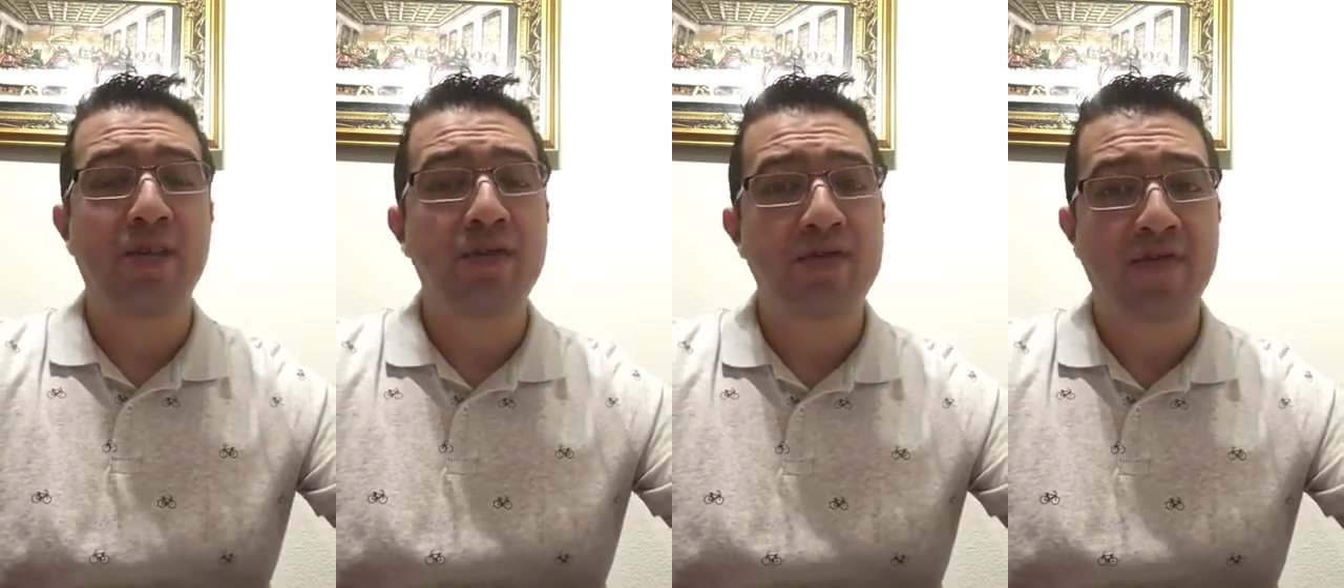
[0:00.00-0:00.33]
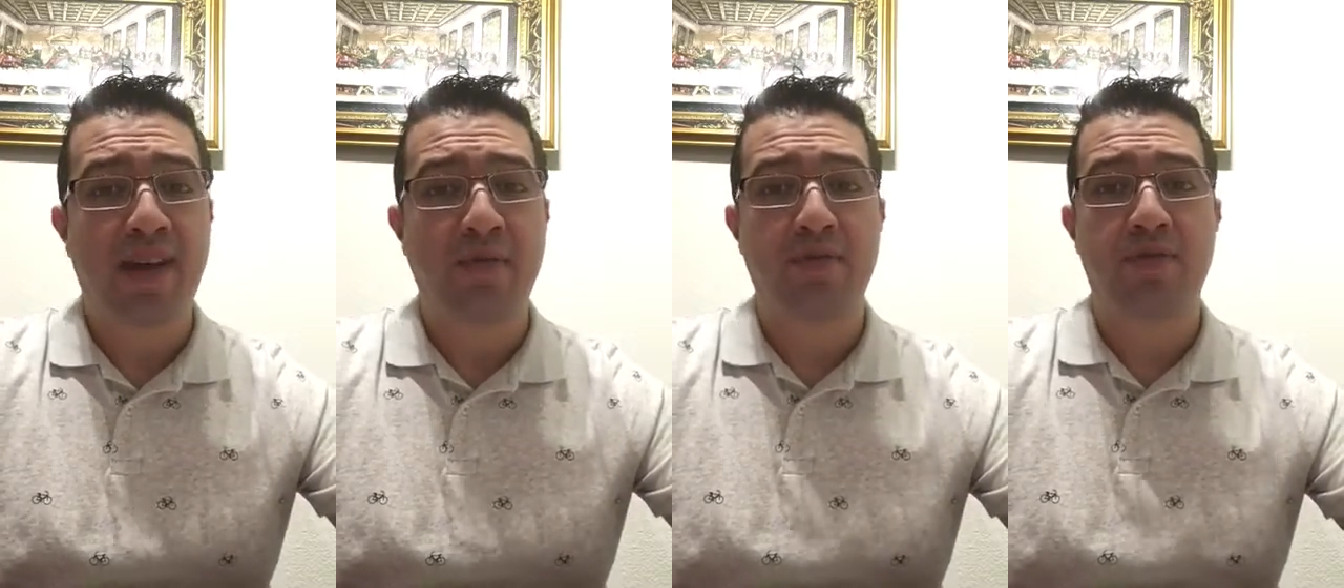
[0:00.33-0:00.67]
those
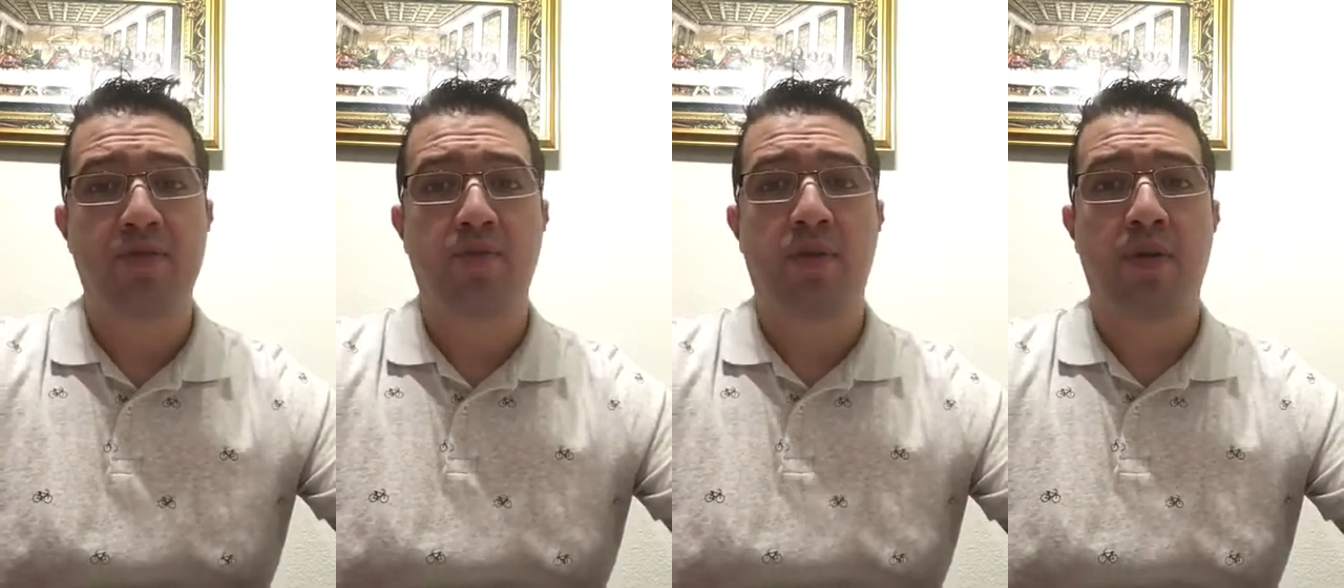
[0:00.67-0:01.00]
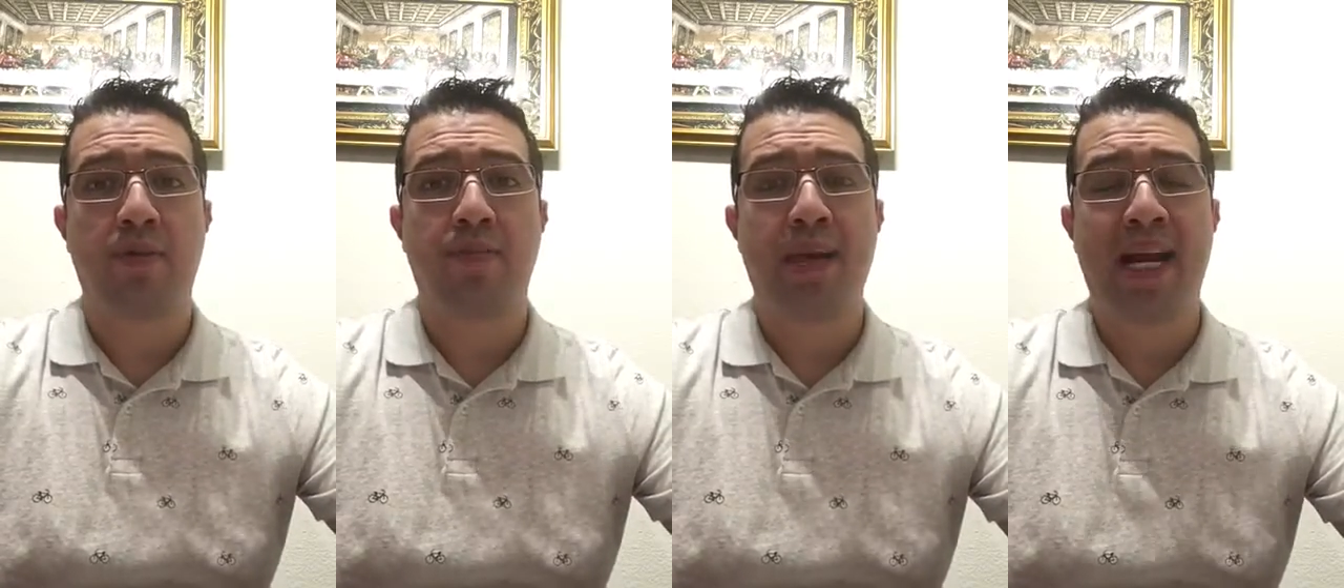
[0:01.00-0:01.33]
fountains
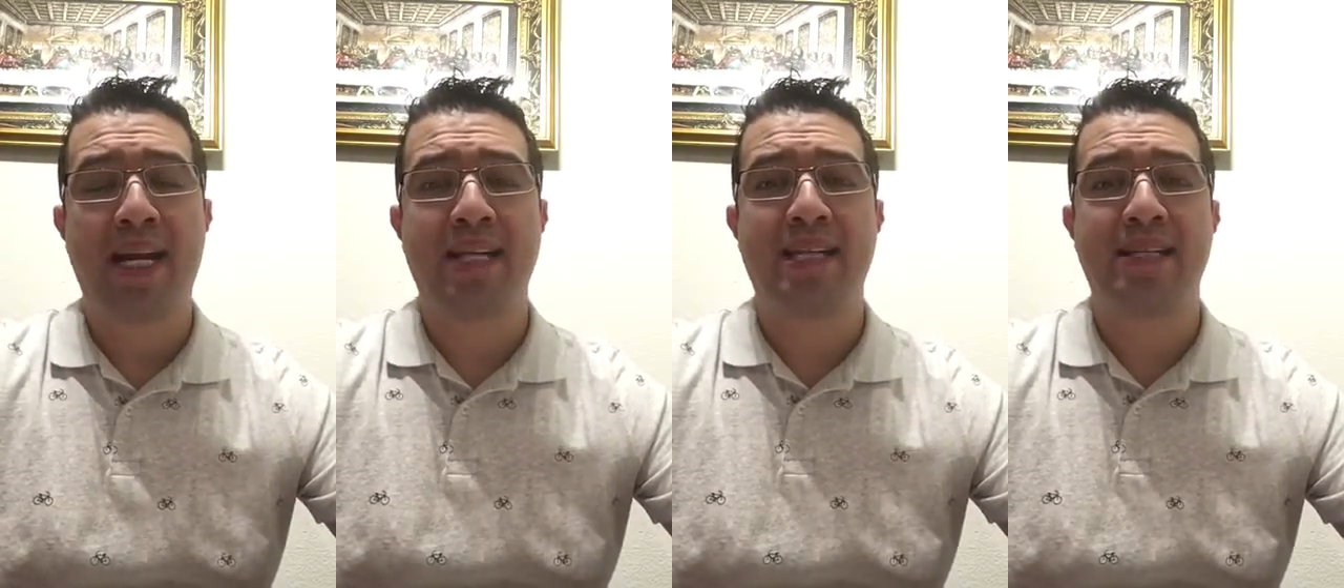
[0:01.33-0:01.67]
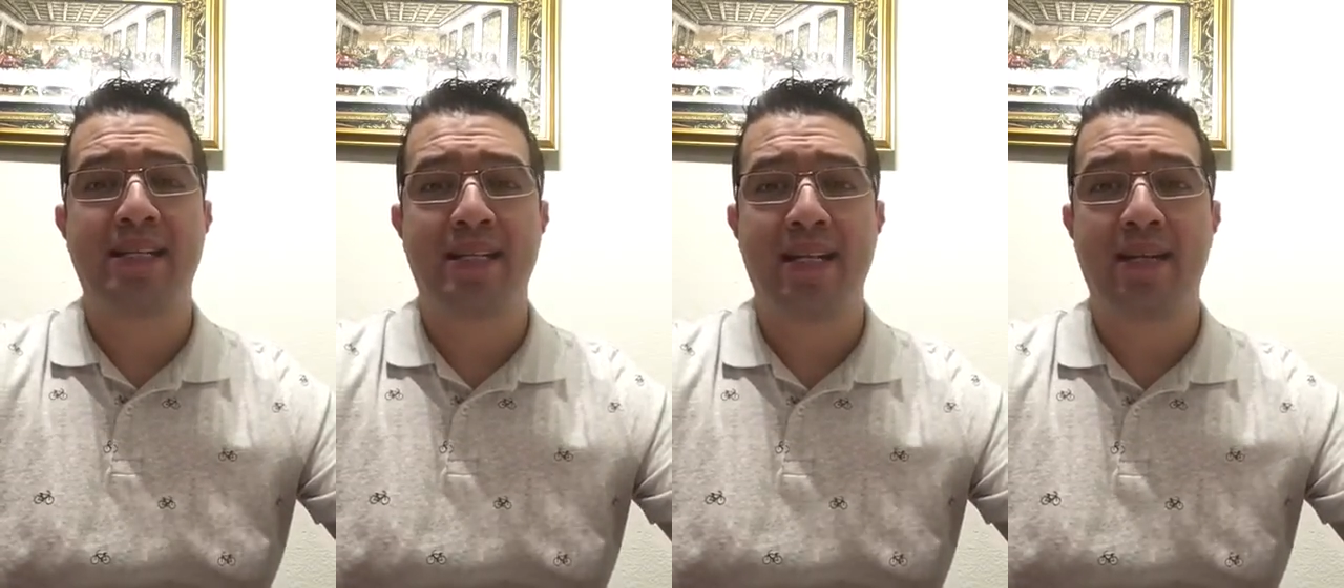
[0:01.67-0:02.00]
were
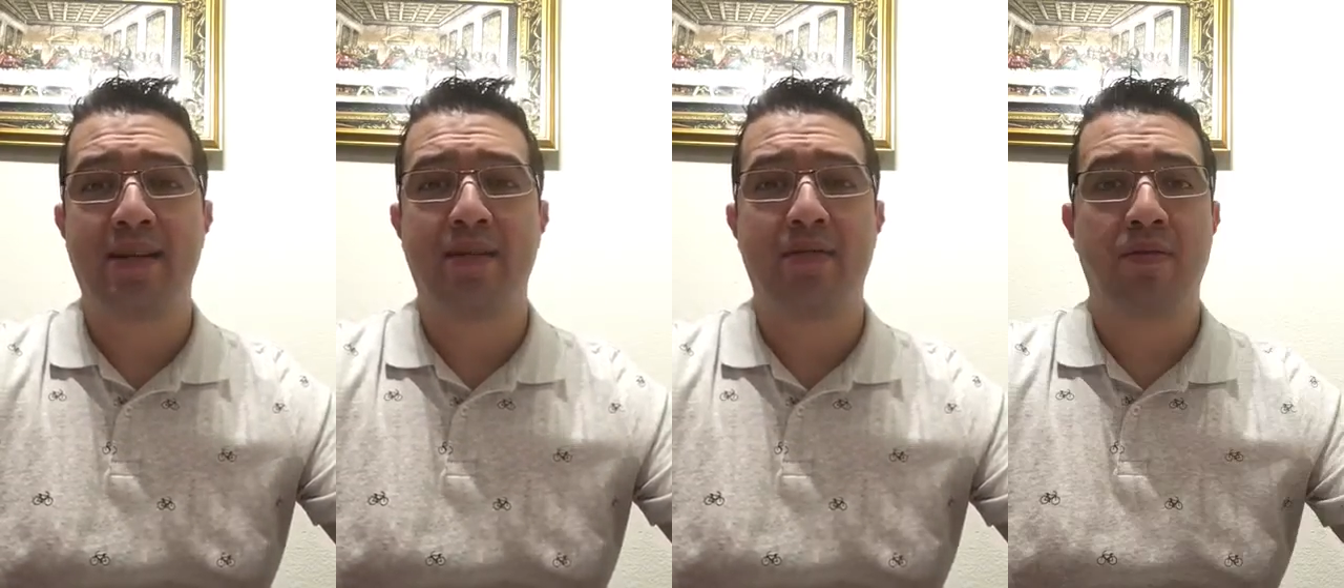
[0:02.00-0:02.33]
pennies that